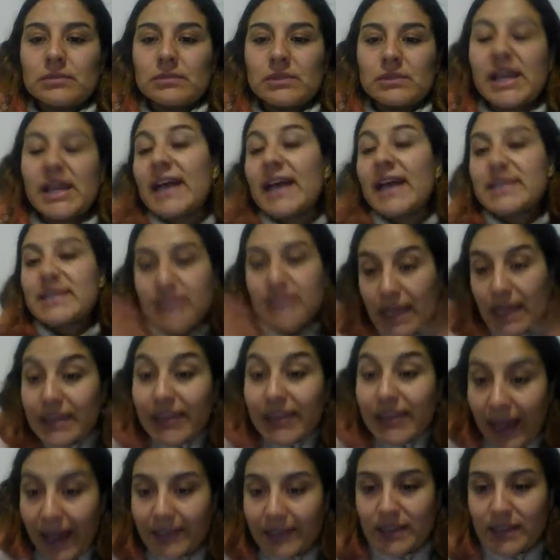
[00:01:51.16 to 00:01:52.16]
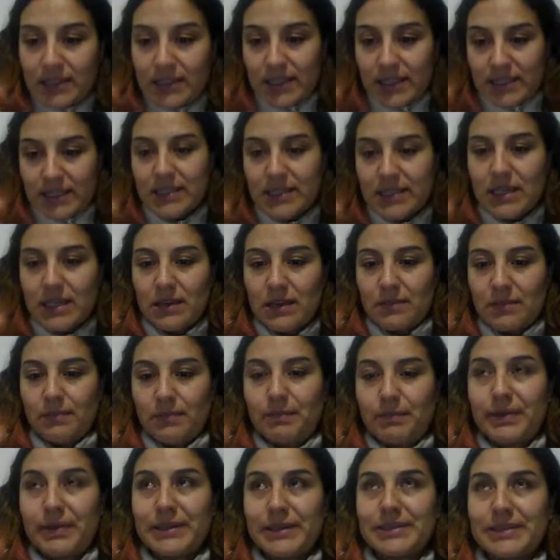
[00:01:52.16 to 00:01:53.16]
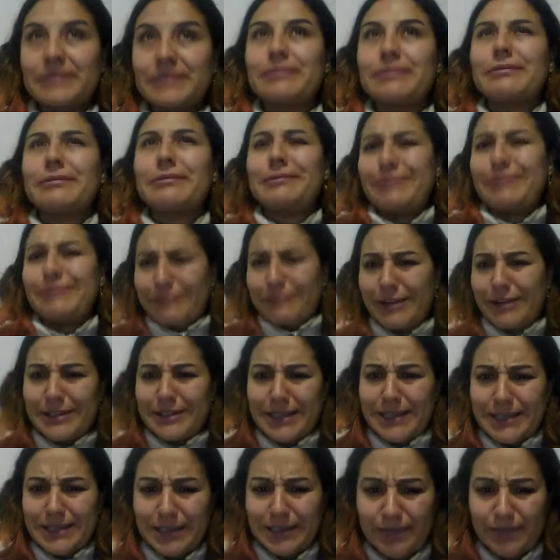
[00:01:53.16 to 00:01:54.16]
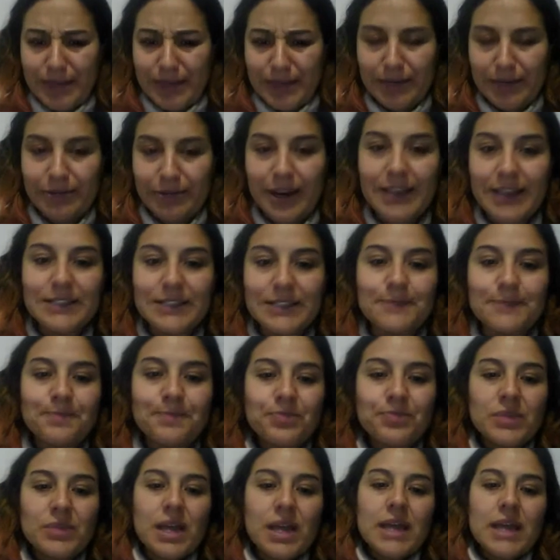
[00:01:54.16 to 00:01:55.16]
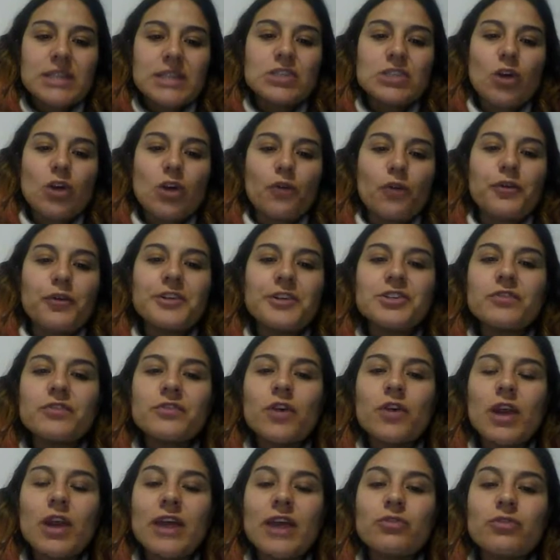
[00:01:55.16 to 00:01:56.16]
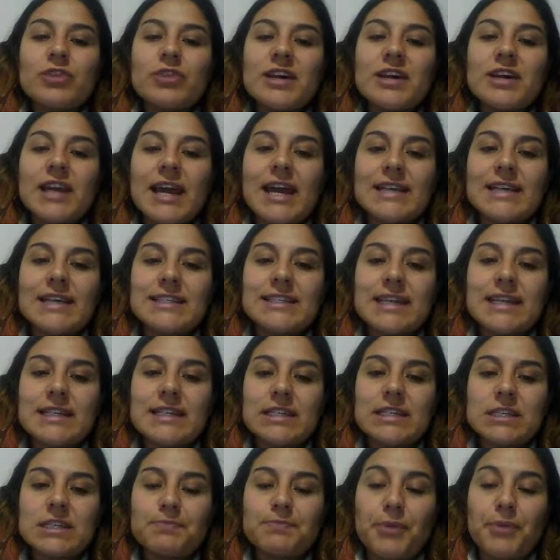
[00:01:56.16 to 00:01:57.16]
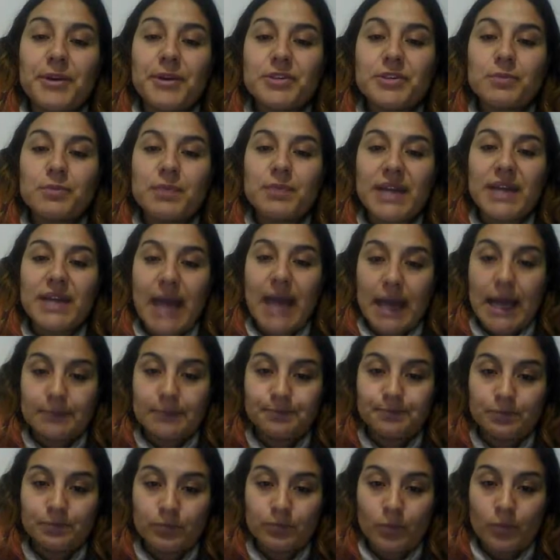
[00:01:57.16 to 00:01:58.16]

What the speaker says: yeah, saying that is easy, but what does it mean, right? So first of all, I realized that this person began